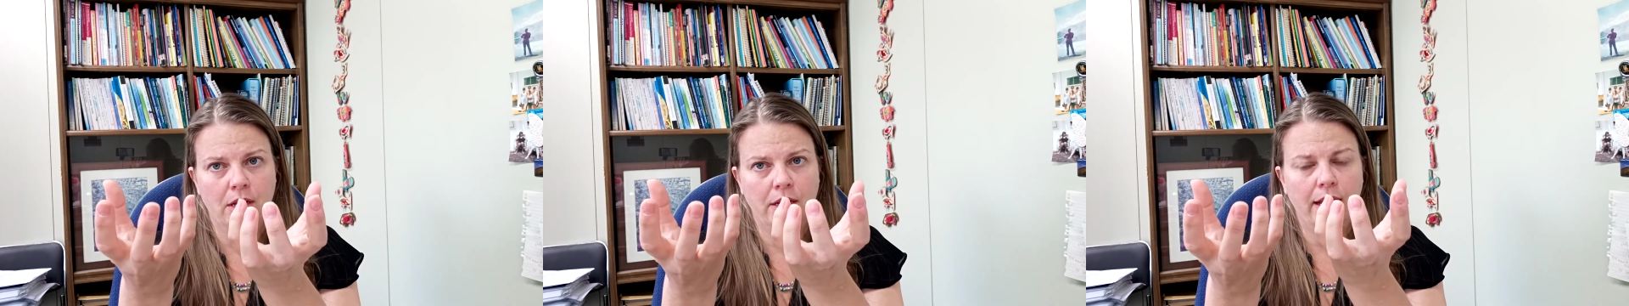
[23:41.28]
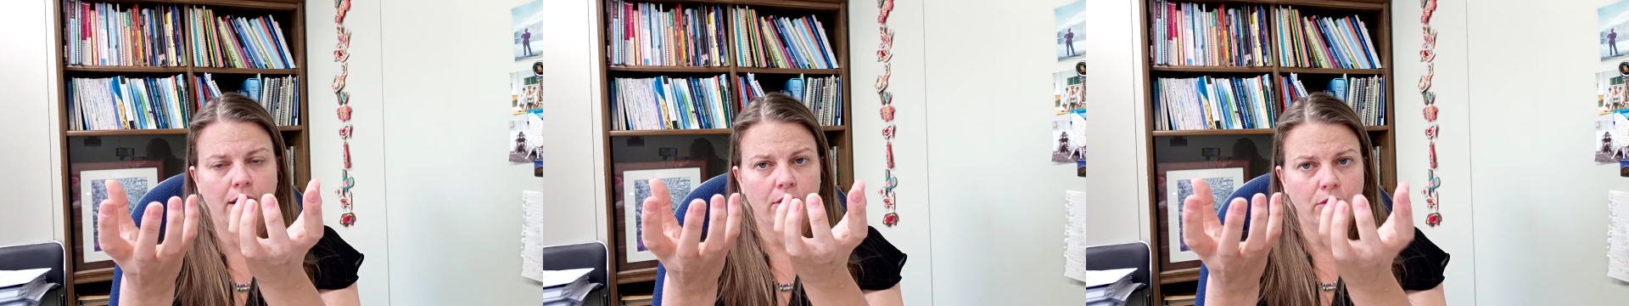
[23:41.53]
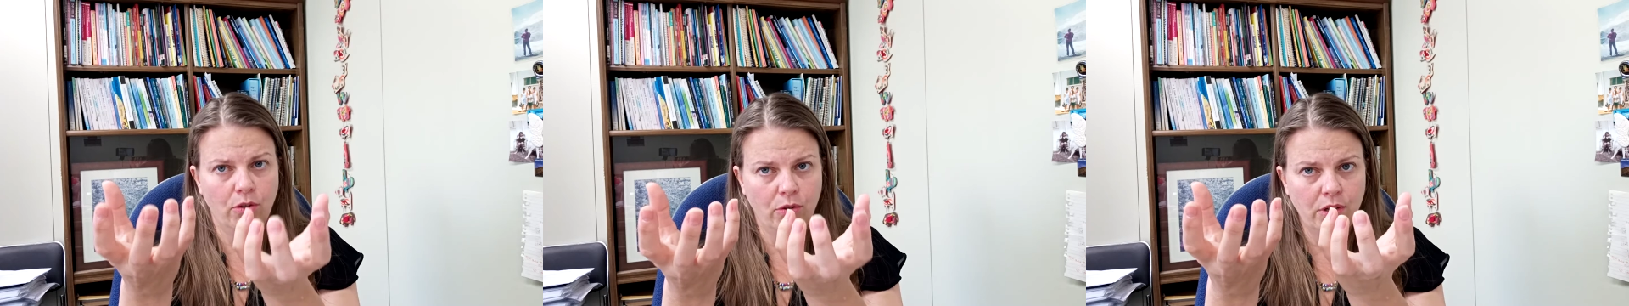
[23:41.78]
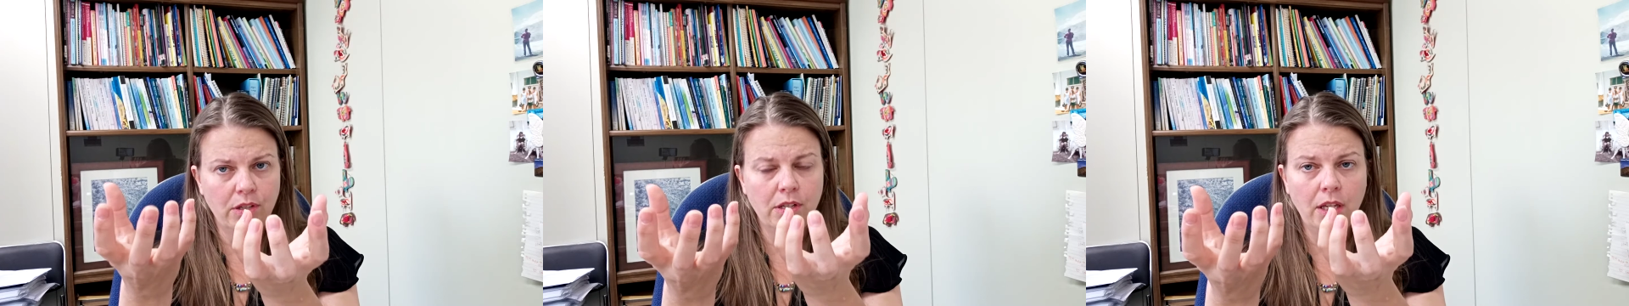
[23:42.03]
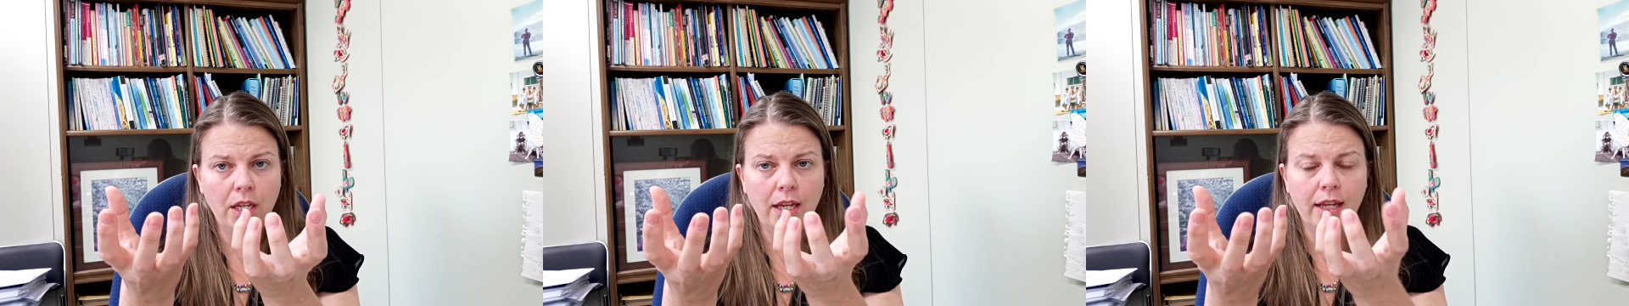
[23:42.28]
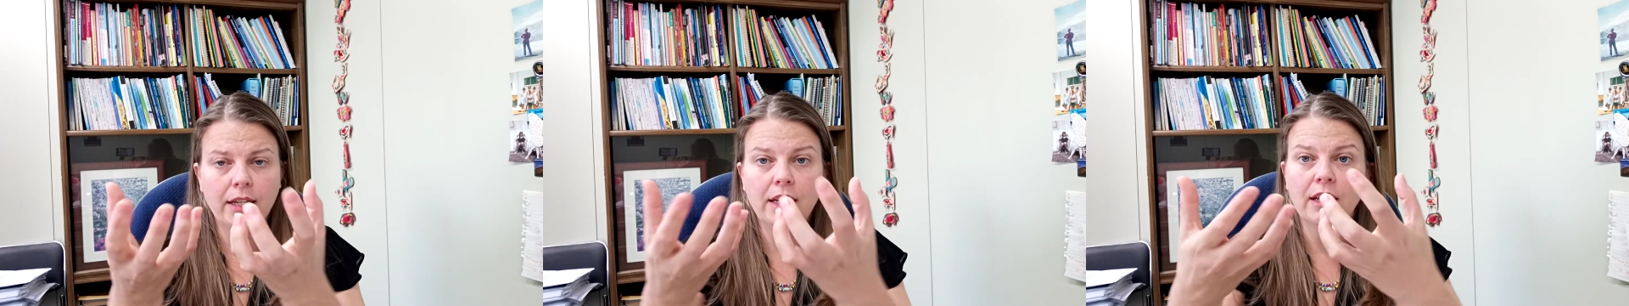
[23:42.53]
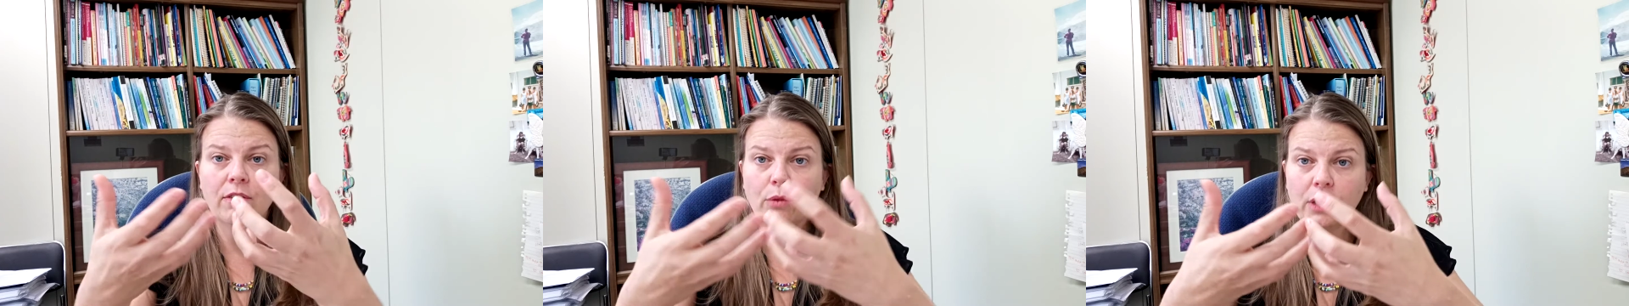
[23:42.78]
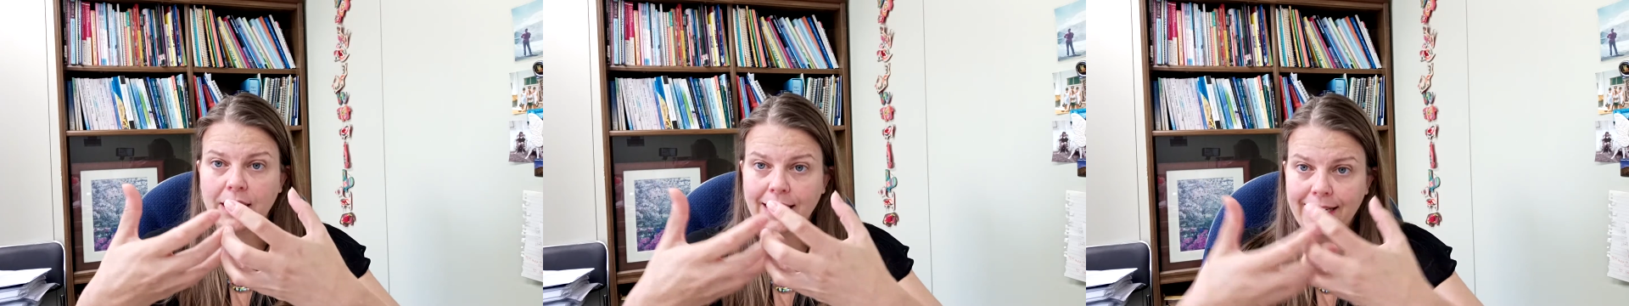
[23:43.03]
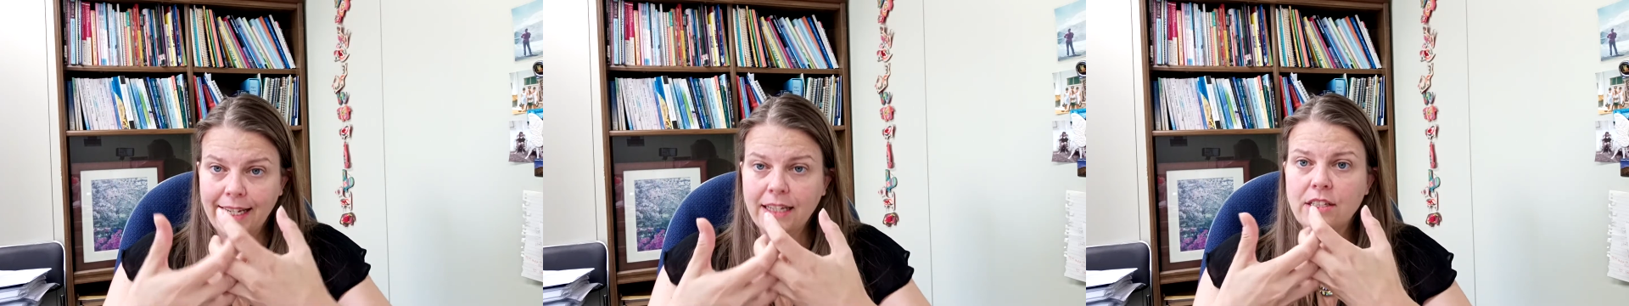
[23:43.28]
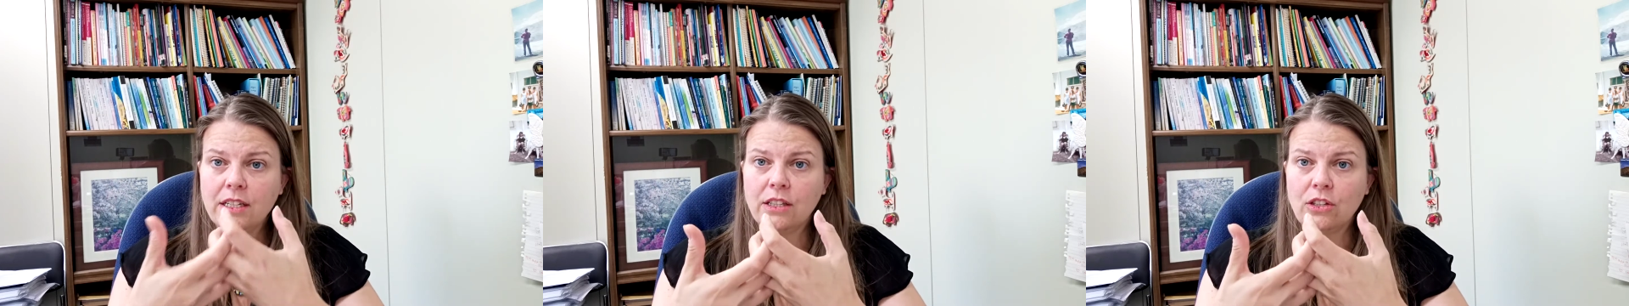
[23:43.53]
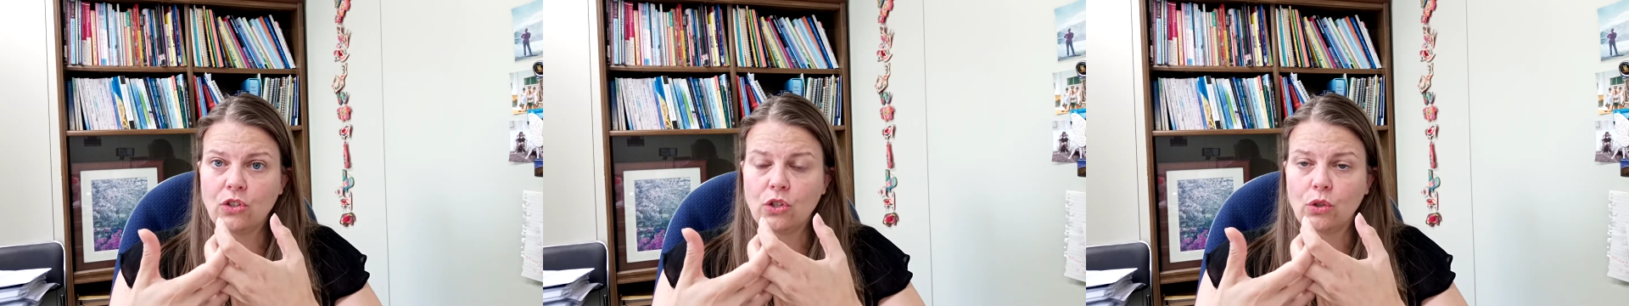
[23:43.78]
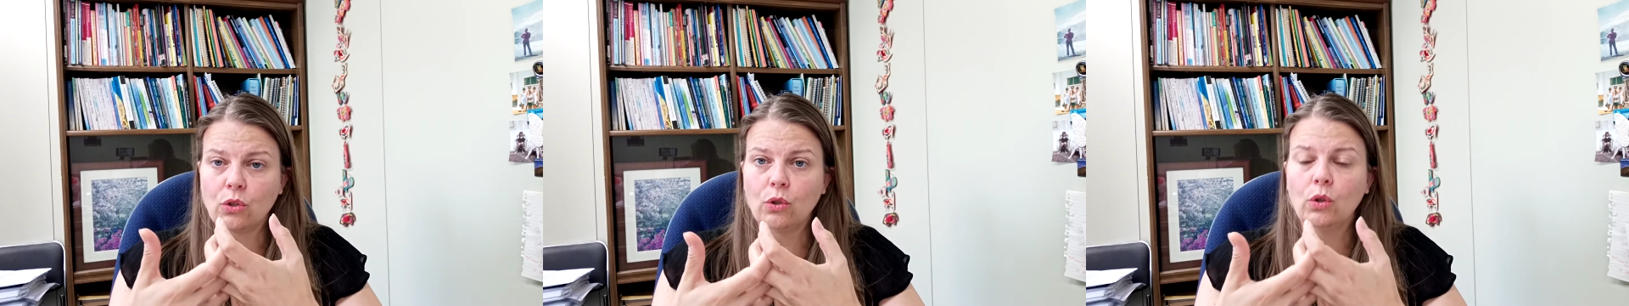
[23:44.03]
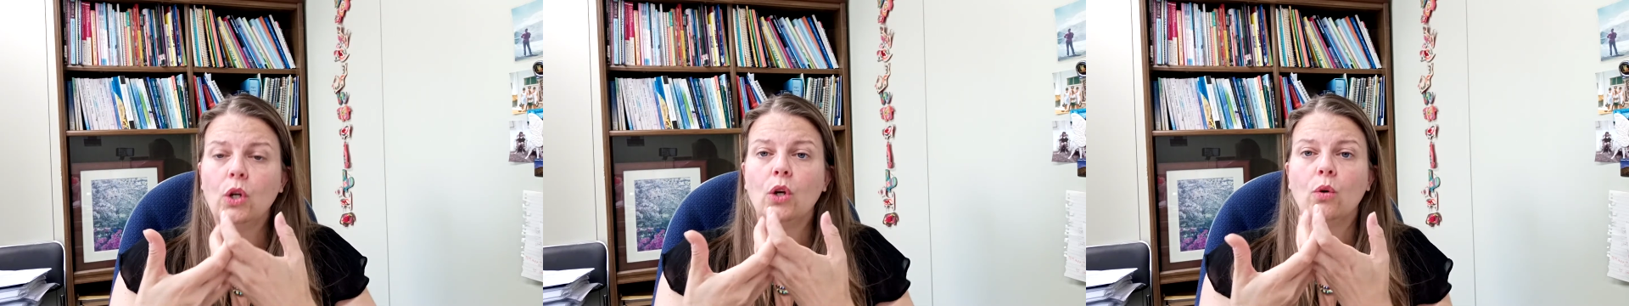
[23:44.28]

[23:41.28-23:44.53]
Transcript: Now, notice again, if we're connecting the 2,